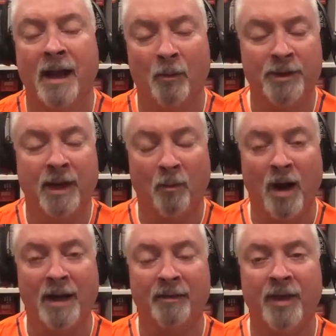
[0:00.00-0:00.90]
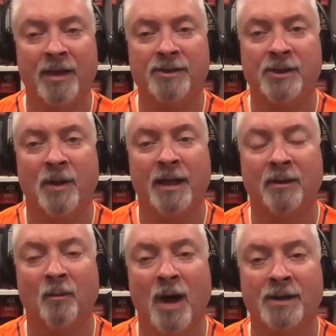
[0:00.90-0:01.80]
wouldn't I want it there so I
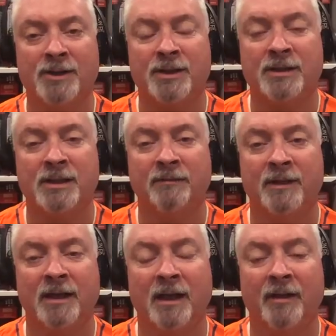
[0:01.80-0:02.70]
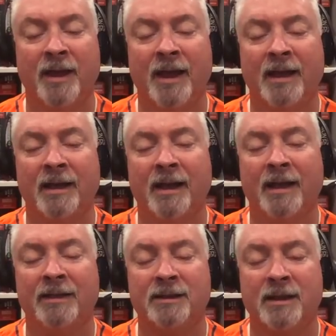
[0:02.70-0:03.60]
can watch the TV on that
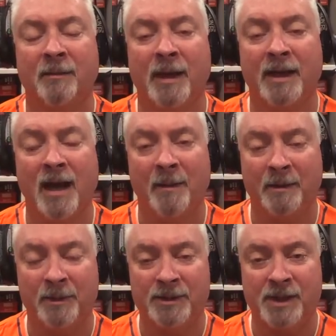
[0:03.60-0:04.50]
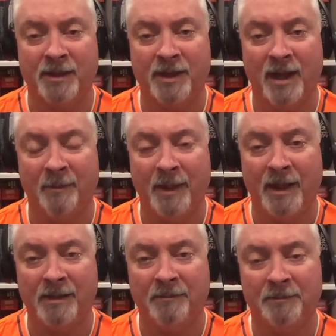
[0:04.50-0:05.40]
and get my comic books on the iPad?